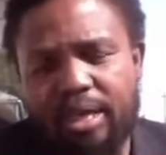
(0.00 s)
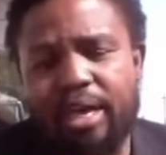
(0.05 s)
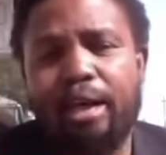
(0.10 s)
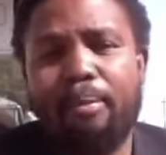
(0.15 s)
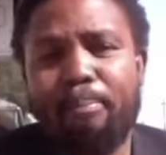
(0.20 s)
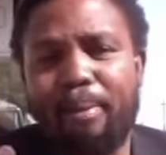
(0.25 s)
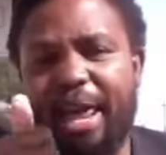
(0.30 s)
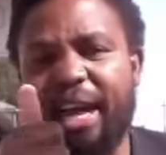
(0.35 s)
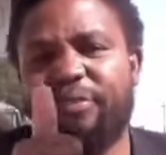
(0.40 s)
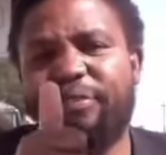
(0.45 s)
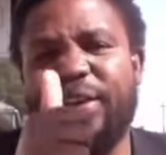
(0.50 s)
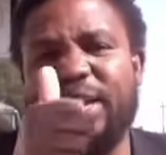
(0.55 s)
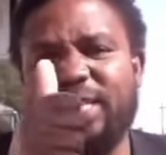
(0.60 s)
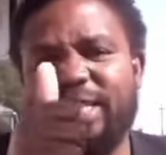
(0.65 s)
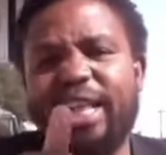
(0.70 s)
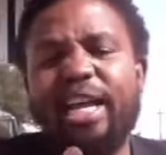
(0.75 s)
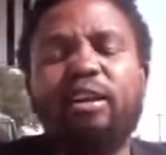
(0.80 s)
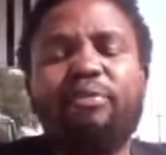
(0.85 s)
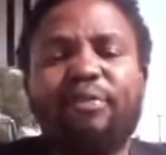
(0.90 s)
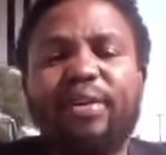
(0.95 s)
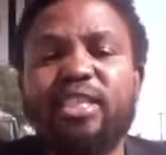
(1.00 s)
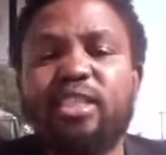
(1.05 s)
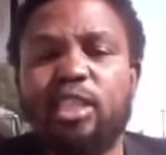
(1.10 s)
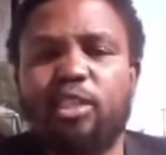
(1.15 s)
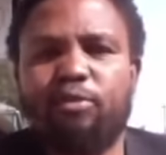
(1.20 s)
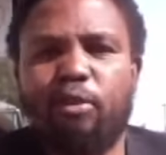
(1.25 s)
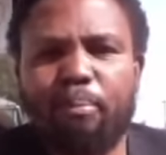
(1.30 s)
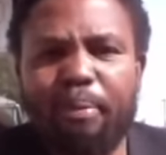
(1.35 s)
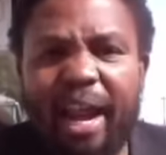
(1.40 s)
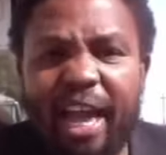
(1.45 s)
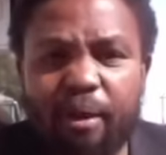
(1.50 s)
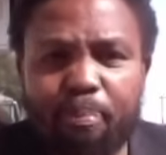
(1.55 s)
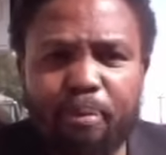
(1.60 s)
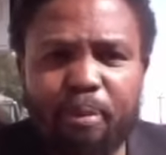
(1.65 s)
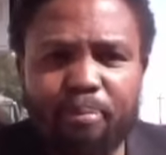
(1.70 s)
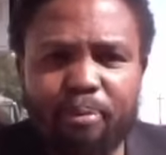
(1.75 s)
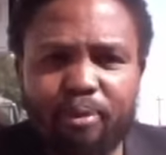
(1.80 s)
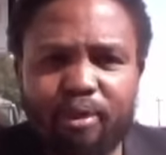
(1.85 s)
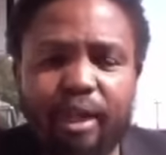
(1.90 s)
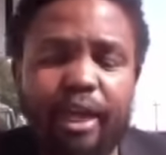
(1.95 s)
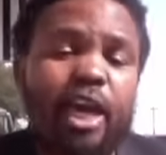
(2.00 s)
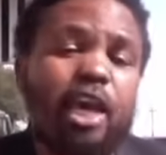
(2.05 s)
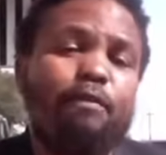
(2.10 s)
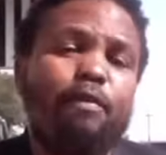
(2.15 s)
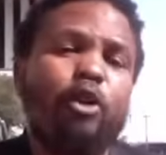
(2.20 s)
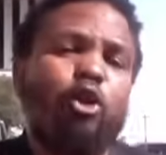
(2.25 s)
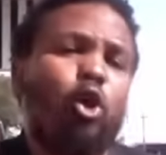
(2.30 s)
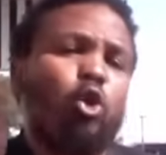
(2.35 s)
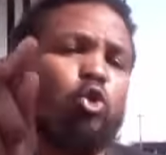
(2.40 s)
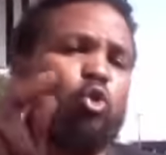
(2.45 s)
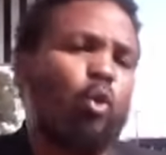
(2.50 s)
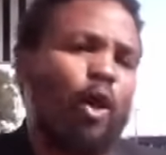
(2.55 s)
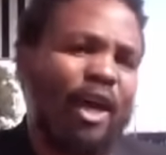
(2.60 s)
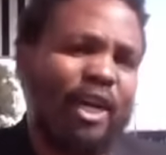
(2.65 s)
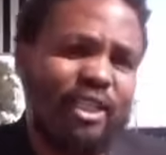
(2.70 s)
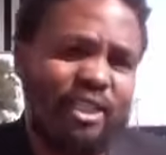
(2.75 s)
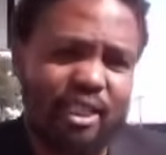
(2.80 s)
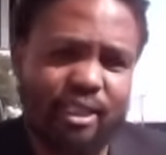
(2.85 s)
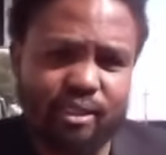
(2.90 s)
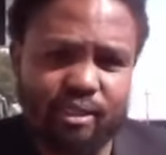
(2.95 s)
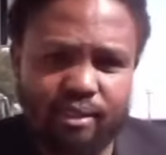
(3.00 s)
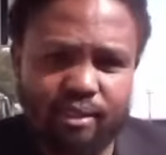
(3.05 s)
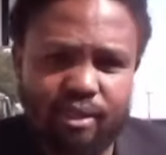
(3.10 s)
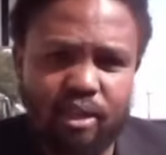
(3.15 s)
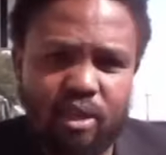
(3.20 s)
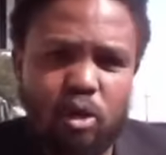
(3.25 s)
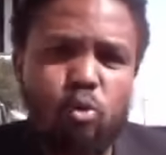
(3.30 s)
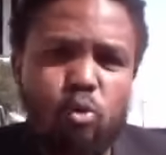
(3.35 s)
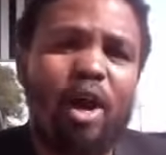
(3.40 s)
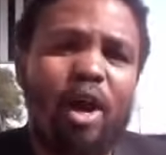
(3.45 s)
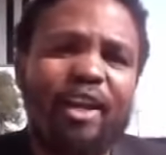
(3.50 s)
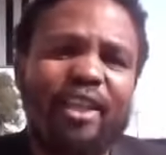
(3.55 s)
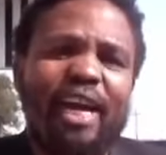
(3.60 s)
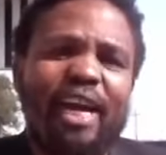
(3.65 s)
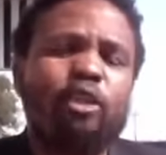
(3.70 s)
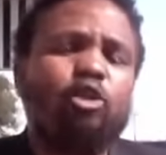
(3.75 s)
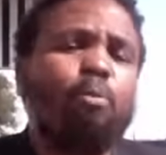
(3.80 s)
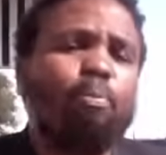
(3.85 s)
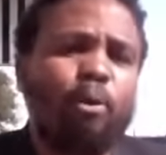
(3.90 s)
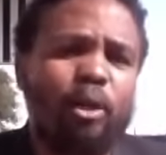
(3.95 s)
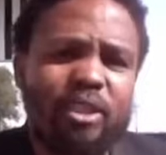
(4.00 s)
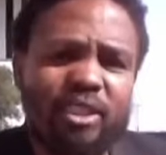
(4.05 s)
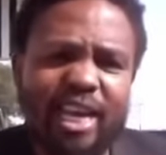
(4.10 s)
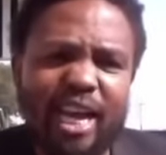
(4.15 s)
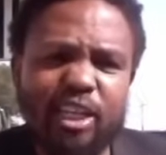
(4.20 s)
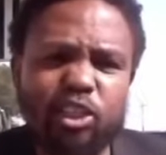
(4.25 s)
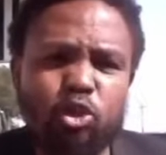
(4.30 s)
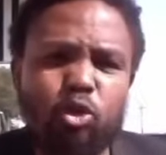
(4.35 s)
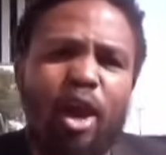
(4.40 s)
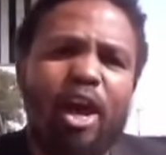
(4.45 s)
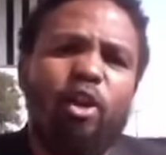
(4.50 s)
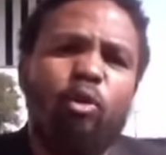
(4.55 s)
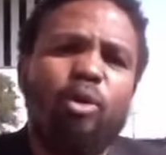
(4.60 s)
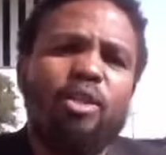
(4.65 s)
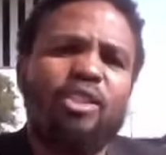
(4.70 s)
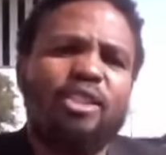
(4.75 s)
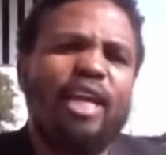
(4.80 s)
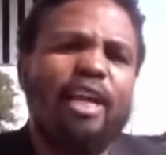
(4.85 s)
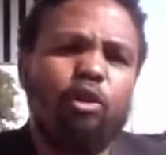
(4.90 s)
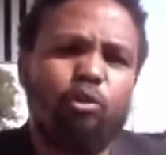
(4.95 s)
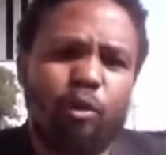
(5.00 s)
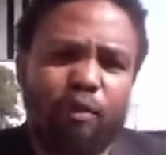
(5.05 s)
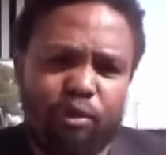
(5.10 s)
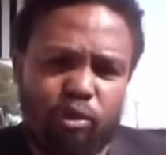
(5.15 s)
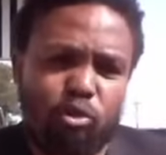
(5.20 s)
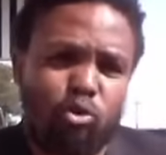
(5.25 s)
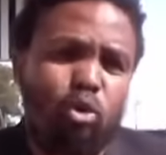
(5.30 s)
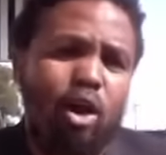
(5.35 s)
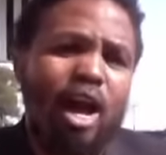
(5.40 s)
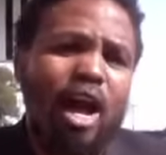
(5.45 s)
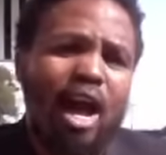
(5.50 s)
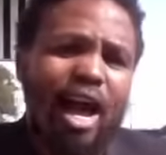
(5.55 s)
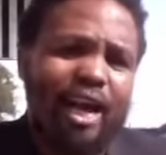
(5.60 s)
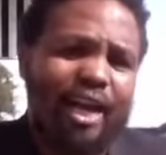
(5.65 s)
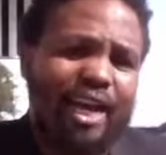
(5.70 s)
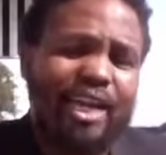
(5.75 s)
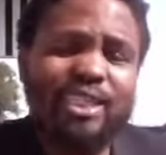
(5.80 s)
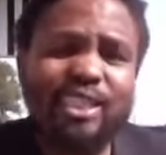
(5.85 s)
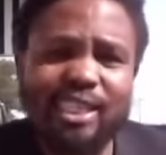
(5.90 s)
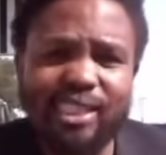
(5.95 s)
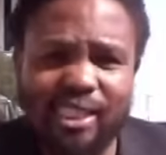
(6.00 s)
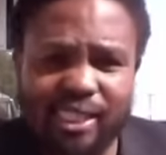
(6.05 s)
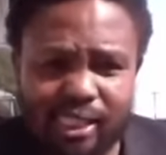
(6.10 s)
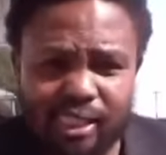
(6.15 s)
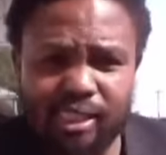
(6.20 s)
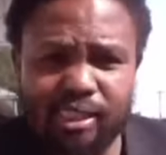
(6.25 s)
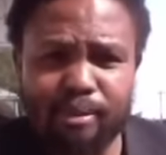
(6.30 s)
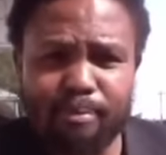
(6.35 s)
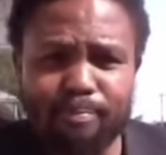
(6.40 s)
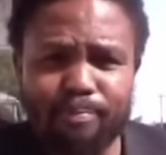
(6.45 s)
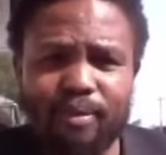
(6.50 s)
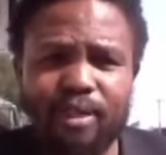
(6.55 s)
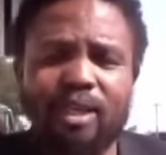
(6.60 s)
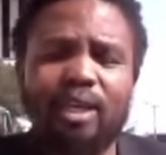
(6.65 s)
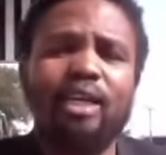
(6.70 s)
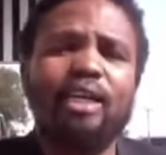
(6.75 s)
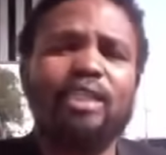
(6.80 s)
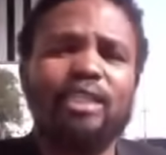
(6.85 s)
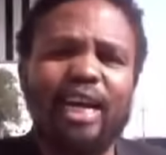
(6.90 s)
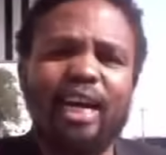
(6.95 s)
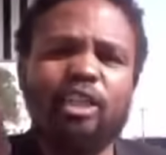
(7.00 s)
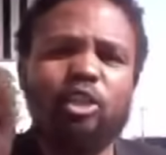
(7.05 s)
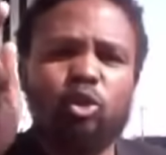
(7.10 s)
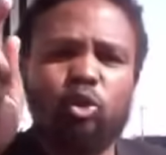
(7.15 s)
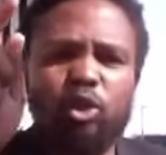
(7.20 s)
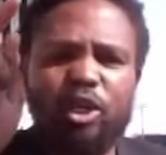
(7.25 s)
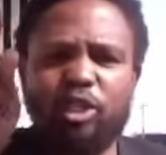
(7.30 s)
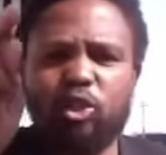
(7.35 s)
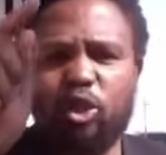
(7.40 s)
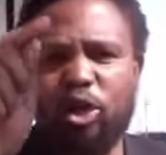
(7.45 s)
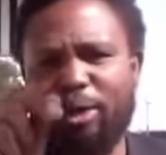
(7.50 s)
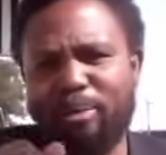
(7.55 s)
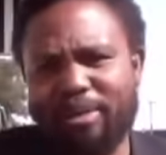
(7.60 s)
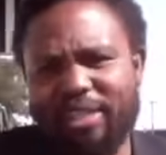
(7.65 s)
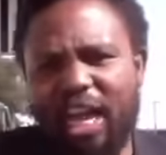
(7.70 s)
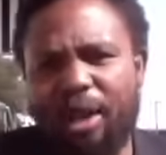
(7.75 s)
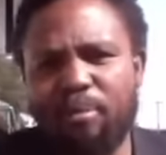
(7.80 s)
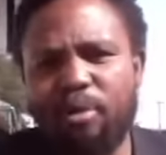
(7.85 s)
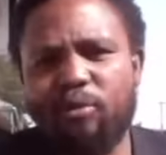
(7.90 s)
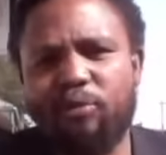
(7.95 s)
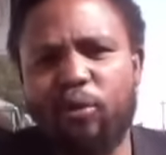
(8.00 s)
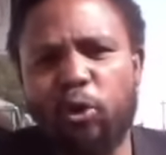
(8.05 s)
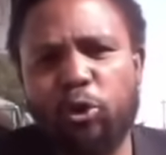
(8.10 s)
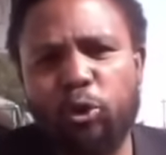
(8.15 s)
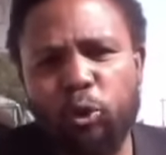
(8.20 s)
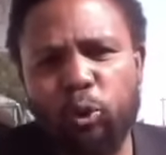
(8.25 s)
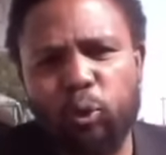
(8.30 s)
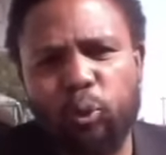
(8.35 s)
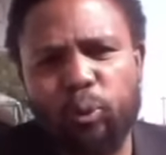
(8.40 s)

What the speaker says: Black First, Land First is for black people, even those who hate us. We're there to protect you and we will stand with you against a system that is coming for you.